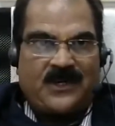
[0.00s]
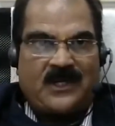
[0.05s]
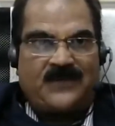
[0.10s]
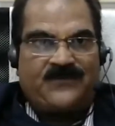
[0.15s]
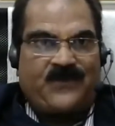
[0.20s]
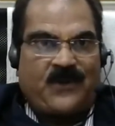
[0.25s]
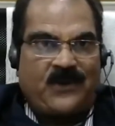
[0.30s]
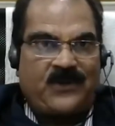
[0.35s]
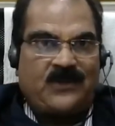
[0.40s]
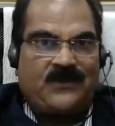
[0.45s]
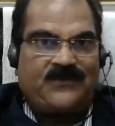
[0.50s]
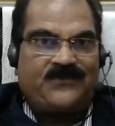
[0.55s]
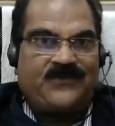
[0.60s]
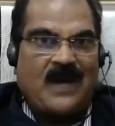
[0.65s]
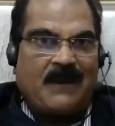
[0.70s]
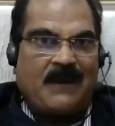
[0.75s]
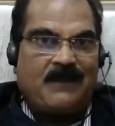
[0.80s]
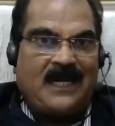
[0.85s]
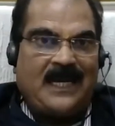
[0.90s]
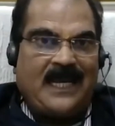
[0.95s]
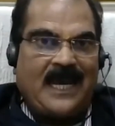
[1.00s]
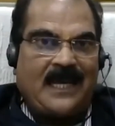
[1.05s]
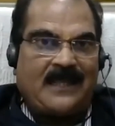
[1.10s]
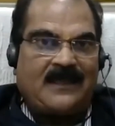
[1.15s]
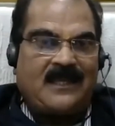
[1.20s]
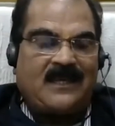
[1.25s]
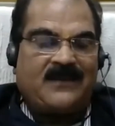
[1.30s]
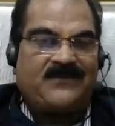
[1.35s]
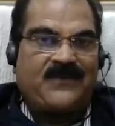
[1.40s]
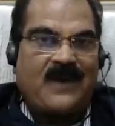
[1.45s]
third for your family,
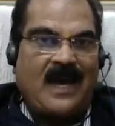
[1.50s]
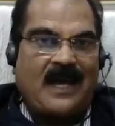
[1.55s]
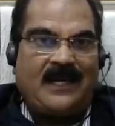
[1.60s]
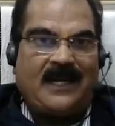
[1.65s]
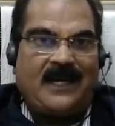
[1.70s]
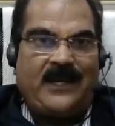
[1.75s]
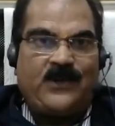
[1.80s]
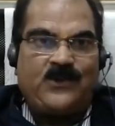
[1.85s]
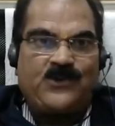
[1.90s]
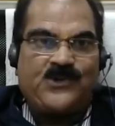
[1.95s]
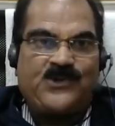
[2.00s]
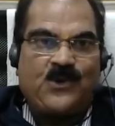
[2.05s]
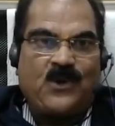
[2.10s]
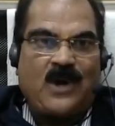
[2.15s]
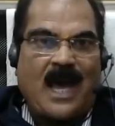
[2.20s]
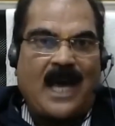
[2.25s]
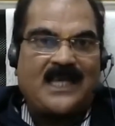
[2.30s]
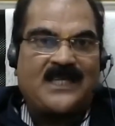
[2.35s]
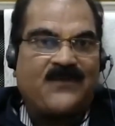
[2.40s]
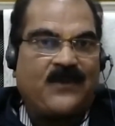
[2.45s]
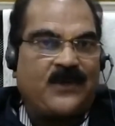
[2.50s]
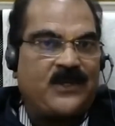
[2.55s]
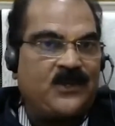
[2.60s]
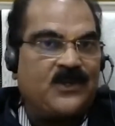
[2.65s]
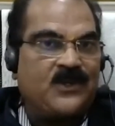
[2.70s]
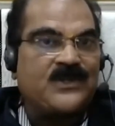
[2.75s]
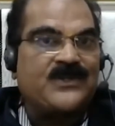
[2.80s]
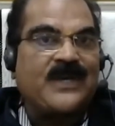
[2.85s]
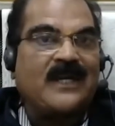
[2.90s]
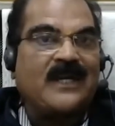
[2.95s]
and then finally you should ask for
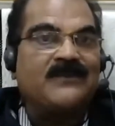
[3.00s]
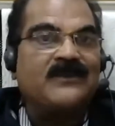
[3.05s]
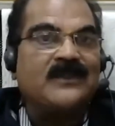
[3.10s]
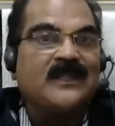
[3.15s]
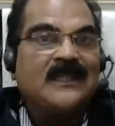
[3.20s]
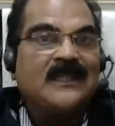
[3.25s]
yourself.